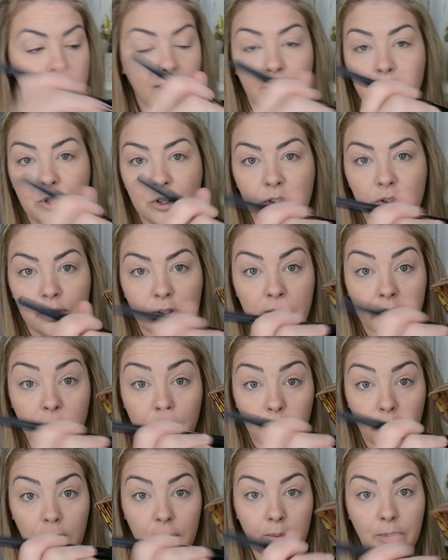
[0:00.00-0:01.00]
I'm just using the
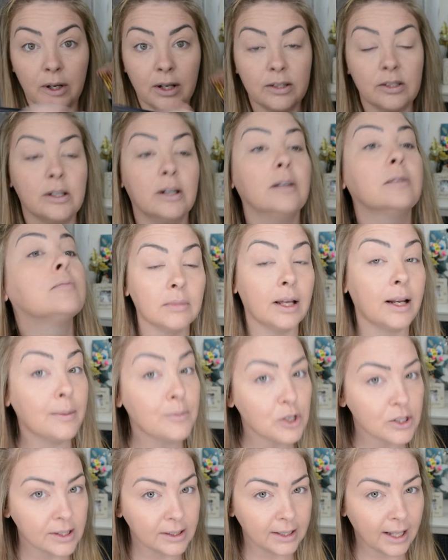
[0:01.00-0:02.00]
Hoola bronzer and I'm
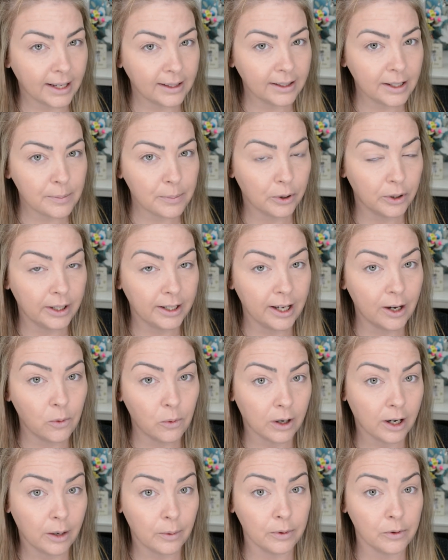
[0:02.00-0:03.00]
just lightly putting it
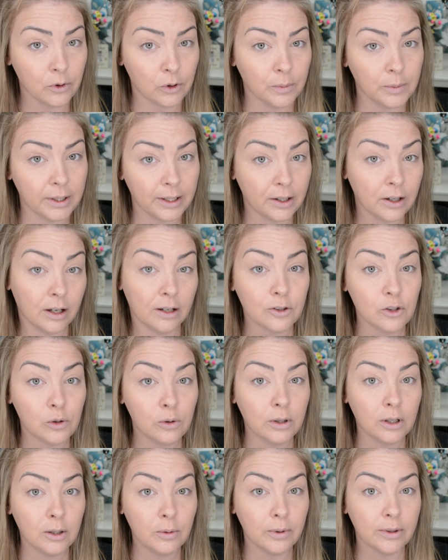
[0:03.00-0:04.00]
where I would normally
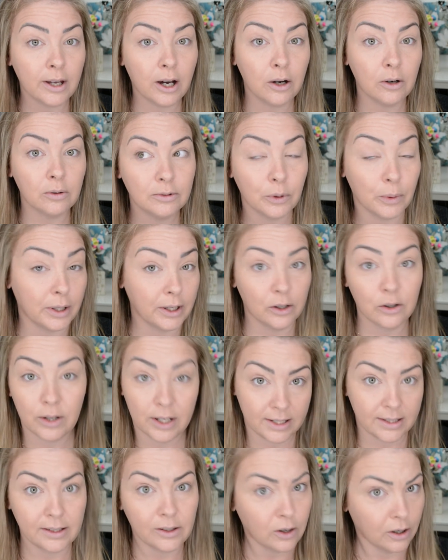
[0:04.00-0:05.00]
contour without going
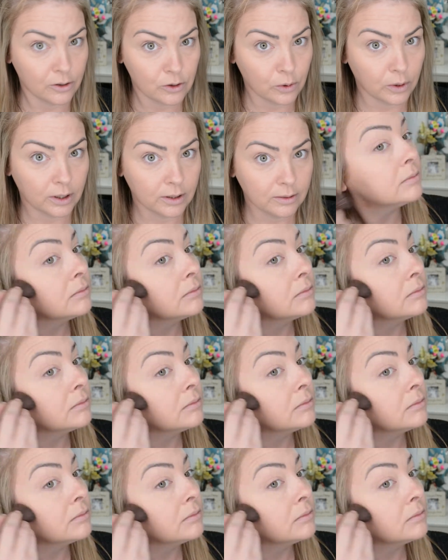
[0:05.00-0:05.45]
crazy contour.